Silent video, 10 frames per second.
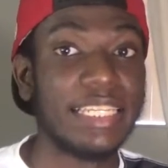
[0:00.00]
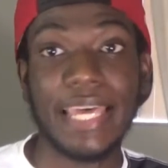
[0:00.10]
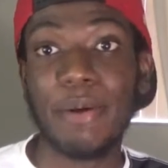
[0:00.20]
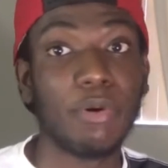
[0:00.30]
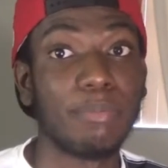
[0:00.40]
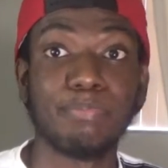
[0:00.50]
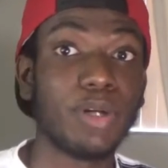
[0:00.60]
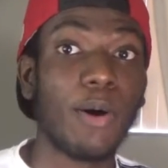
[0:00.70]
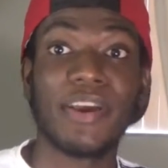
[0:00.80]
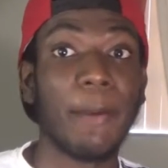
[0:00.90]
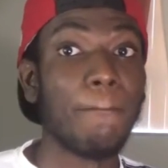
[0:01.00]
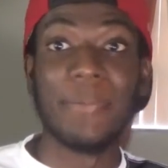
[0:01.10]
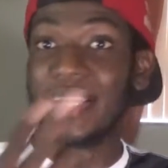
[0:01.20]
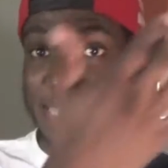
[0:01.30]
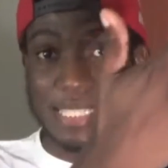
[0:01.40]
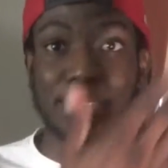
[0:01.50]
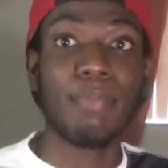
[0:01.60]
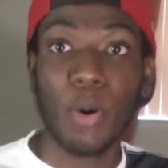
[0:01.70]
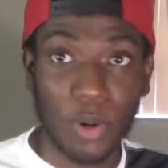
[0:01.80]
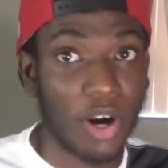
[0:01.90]
they were talking big
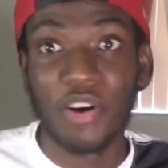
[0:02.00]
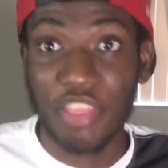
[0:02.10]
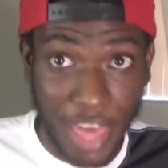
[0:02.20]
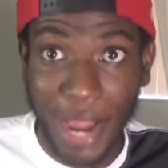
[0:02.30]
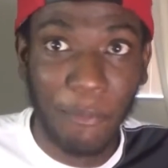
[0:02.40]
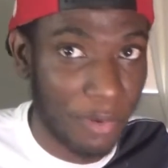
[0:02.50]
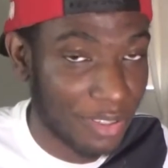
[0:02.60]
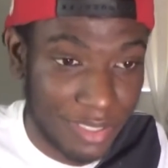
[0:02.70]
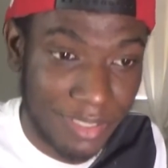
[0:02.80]
smoke on that one.